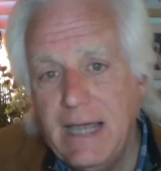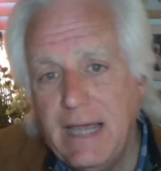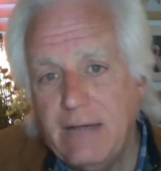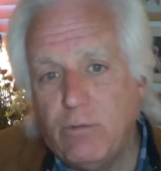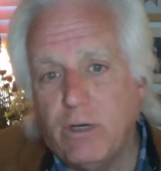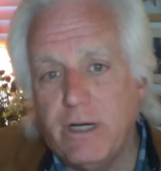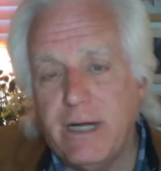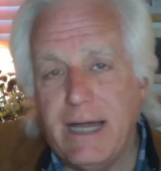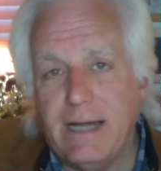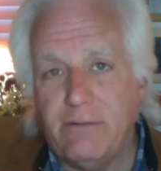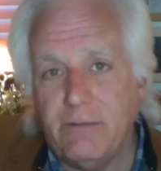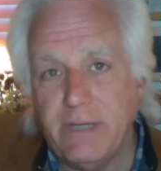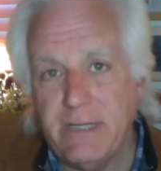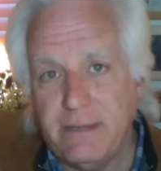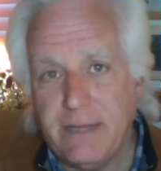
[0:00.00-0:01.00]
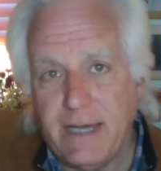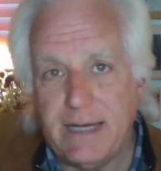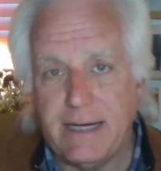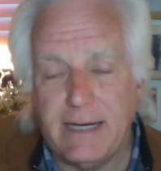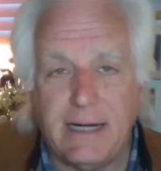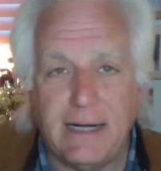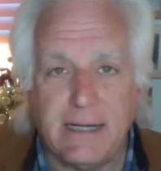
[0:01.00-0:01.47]
And we're now in
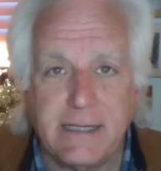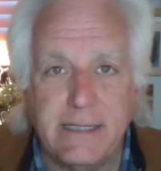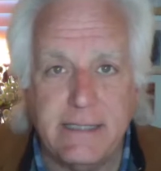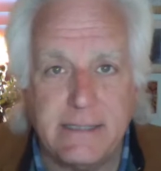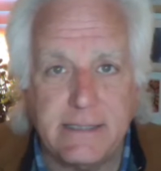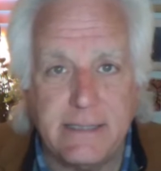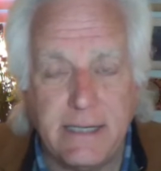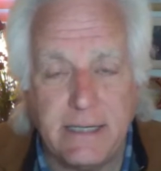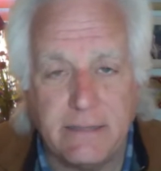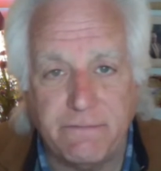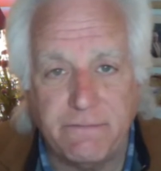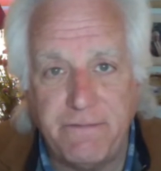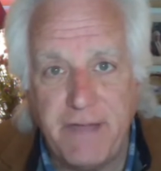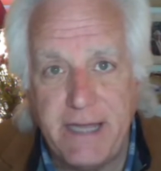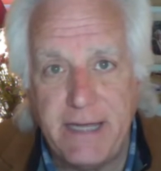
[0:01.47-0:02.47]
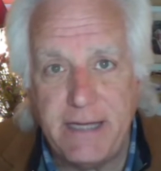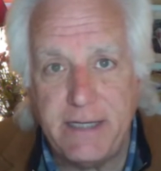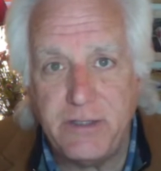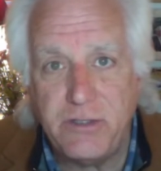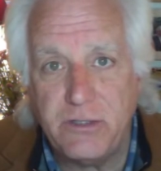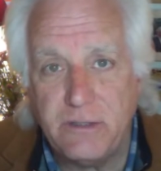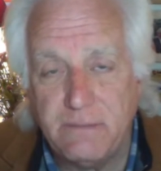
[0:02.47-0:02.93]
that hockey stick
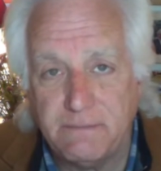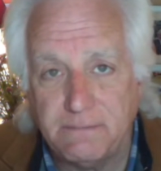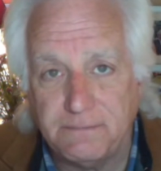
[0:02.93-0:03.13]
phase